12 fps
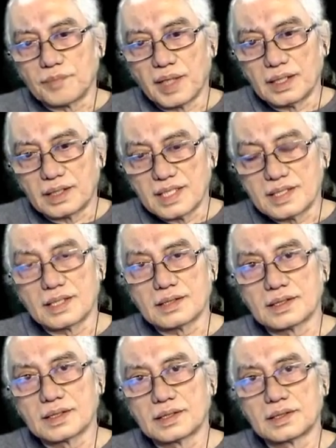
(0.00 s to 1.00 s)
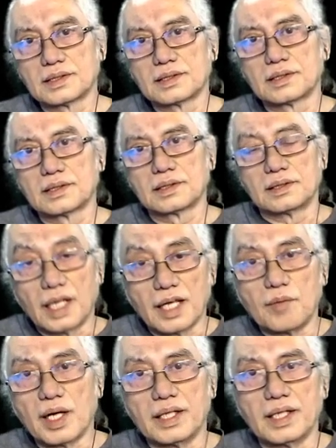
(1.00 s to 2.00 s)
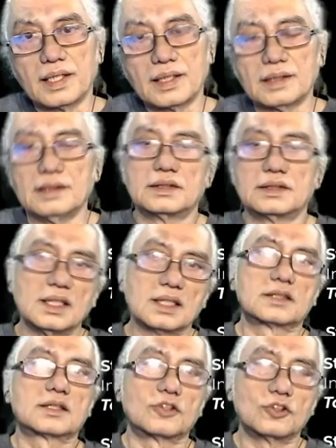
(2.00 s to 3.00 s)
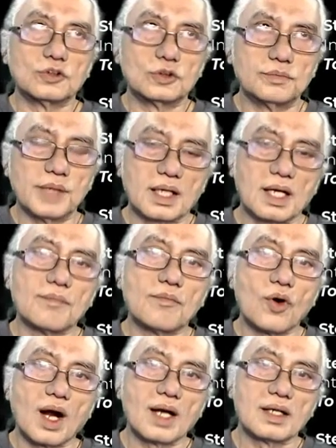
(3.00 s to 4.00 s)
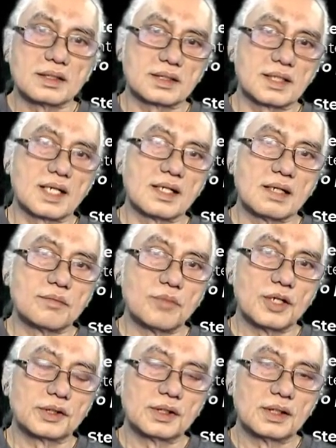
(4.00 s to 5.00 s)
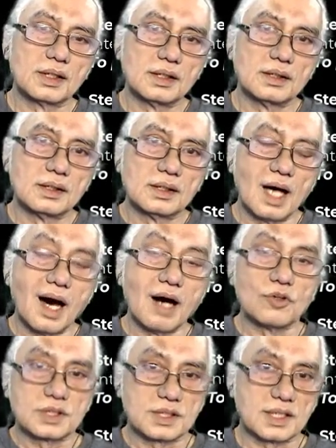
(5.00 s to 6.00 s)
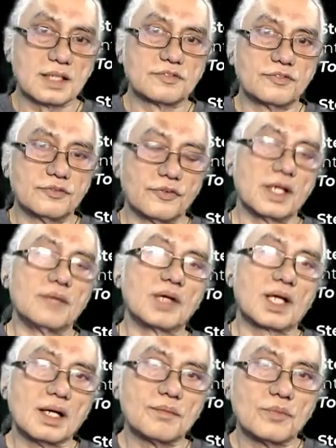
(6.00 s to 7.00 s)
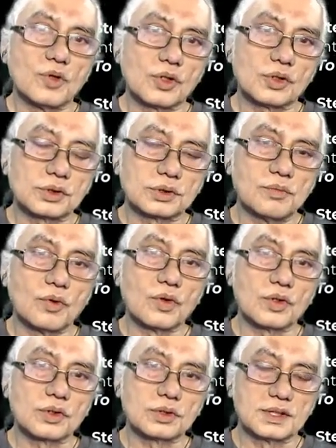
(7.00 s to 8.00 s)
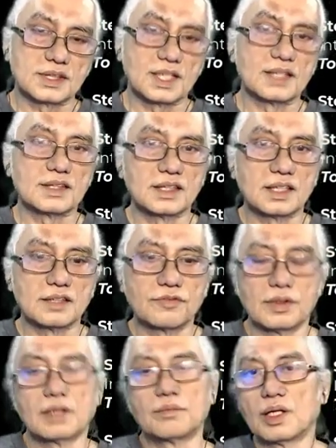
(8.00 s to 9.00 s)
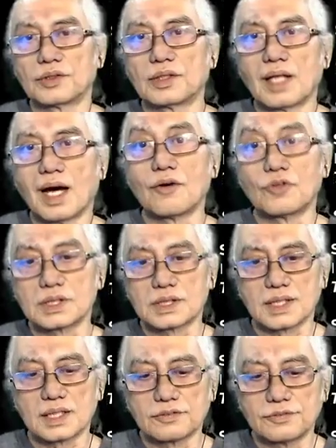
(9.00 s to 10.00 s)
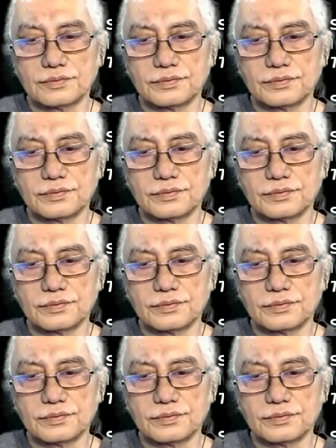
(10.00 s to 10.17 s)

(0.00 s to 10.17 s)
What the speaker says: meditation day by day is just to become more understand about ourselves. We become more sensitive about ourselves.